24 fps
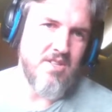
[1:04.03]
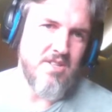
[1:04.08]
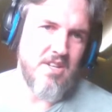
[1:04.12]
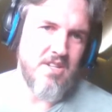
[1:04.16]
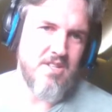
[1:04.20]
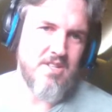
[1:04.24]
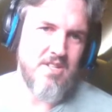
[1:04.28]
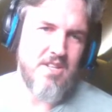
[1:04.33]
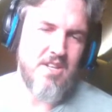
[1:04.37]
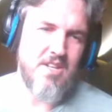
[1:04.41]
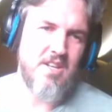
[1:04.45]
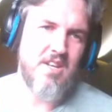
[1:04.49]
you
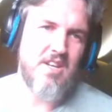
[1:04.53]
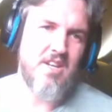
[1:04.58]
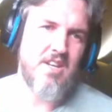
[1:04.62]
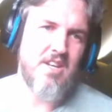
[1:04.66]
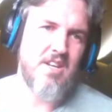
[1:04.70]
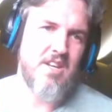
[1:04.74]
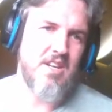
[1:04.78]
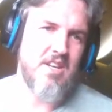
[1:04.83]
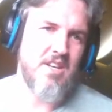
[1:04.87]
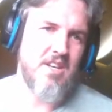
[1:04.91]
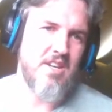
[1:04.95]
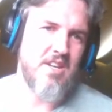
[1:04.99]
can see
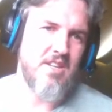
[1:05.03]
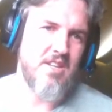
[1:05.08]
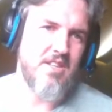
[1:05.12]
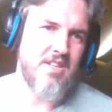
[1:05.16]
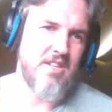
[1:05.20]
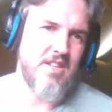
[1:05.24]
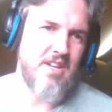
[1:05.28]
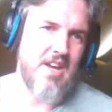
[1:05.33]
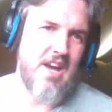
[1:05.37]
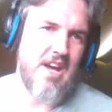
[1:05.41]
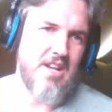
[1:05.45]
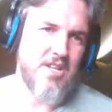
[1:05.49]
here
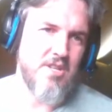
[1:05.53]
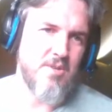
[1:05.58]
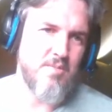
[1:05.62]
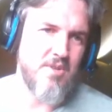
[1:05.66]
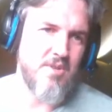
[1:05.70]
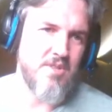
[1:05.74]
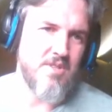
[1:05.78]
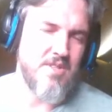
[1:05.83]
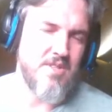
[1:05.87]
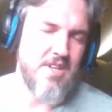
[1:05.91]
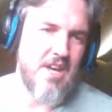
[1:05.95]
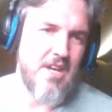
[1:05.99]
the
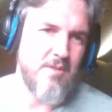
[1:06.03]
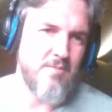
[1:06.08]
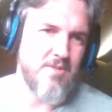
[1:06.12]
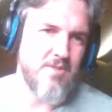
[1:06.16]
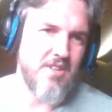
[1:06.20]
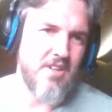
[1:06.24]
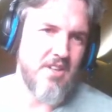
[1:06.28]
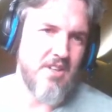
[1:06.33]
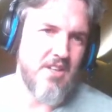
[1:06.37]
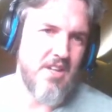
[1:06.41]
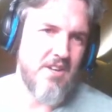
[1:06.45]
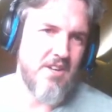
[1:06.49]
attributes names
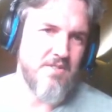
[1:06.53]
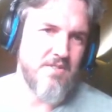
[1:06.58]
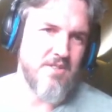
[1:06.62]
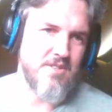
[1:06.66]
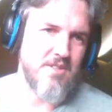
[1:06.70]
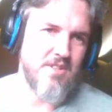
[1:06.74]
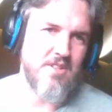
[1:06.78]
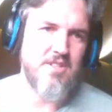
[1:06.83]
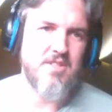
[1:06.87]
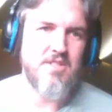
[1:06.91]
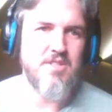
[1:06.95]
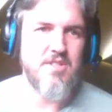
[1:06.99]
on the left.
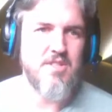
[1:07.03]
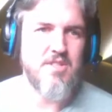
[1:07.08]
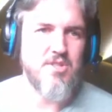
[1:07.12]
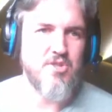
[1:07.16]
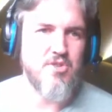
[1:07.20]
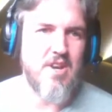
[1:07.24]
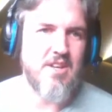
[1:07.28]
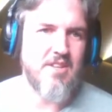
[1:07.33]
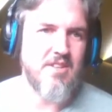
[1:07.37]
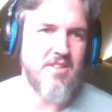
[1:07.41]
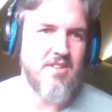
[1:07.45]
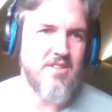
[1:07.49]
So we've got
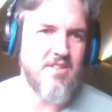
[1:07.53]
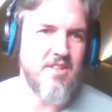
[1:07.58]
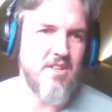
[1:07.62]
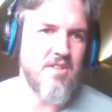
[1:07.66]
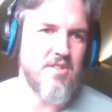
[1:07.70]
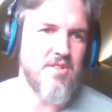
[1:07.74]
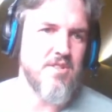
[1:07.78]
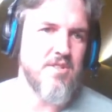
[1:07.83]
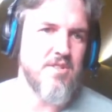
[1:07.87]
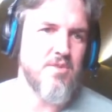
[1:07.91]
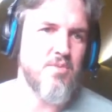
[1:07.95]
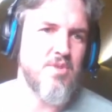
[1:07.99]
strength,
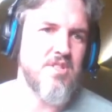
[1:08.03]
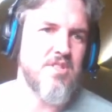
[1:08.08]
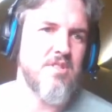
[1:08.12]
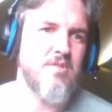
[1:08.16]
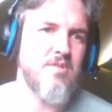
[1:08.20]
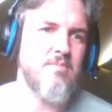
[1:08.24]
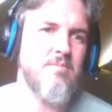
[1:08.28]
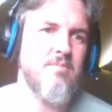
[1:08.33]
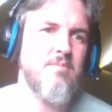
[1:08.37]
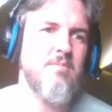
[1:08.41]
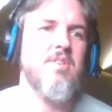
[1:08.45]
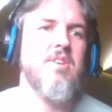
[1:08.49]
intelligence,
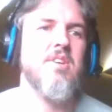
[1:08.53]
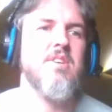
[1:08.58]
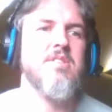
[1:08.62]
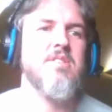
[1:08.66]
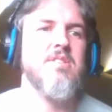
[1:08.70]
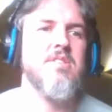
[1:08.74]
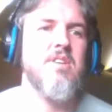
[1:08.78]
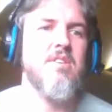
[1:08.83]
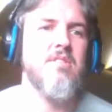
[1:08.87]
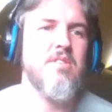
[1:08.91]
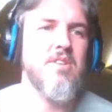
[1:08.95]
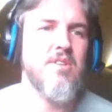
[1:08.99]
wisdom,
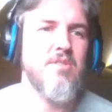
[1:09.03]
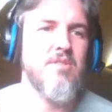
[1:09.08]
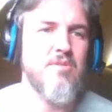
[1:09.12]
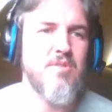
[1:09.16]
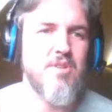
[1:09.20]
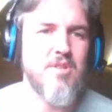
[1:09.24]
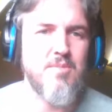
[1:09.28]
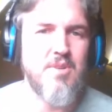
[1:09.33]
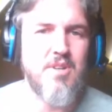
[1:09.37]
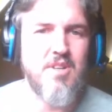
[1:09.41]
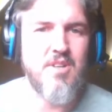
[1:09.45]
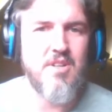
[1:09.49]
dexterity,
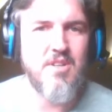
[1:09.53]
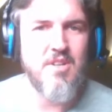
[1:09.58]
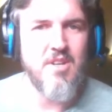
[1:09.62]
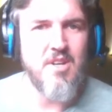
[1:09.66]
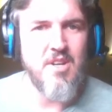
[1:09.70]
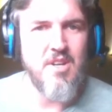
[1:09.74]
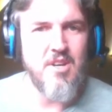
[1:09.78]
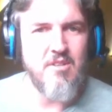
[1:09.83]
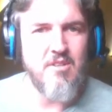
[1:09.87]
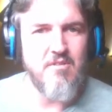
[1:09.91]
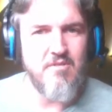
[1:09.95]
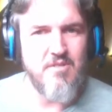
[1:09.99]
charisma,
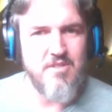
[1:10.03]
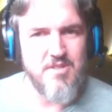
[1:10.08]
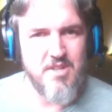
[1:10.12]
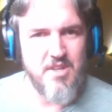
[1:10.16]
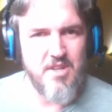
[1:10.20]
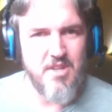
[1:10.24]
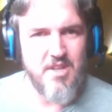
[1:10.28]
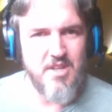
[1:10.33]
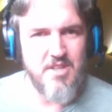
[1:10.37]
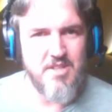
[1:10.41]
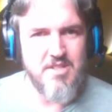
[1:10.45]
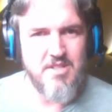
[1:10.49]

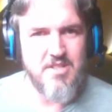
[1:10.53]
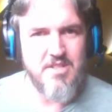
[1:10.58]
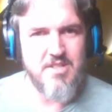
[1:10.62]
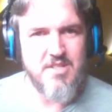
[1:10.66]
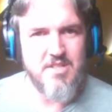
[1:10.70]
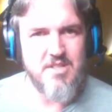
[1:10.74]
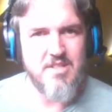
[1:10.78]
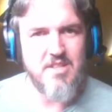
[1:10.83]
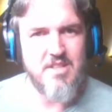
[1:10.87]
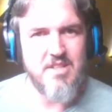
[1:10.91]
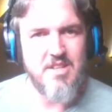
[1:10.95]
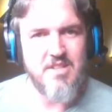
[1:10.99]

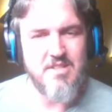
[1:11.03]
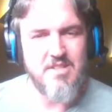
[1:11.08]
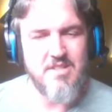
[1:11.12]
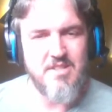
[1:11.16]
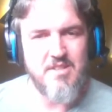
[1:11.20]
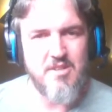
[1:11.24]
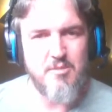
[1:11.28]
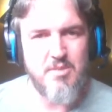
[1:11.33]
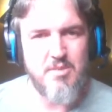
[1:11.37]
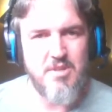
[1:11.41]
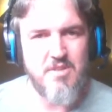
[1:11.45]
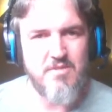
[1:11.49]
resilience. There's a
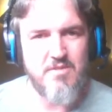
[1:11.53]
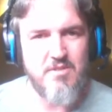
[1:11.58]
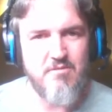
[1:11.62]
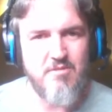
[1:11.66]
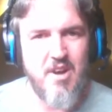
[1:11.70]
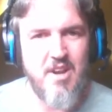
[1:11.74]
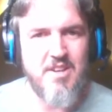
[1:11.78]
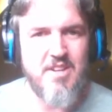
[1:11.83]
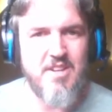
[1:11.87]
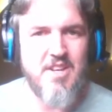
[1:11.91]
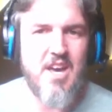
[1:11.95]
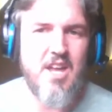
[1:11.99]
little bit of a
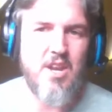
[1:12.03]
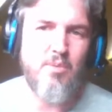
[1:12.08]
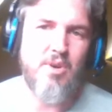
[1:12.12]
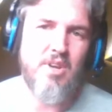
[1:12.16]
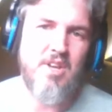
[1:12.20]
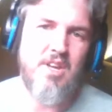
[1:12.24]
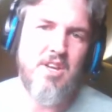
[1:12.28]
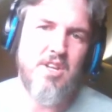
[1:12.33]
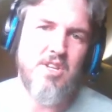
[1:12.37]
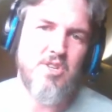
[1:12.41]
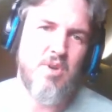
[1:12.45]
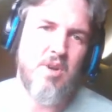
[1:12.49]
rundown on
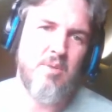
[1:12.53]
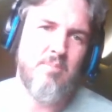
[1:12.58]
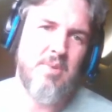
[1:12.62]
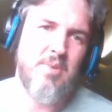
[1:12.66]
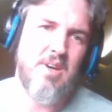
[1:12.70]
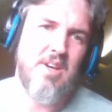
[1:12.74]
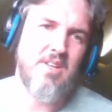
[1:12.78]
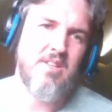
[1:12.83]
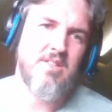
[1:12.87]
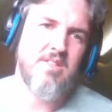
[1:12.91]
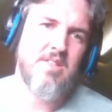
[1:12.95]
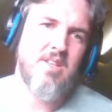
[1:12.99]
what each one
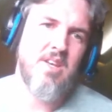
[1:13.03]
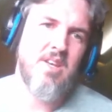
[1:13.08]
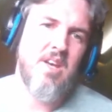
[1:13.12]
means.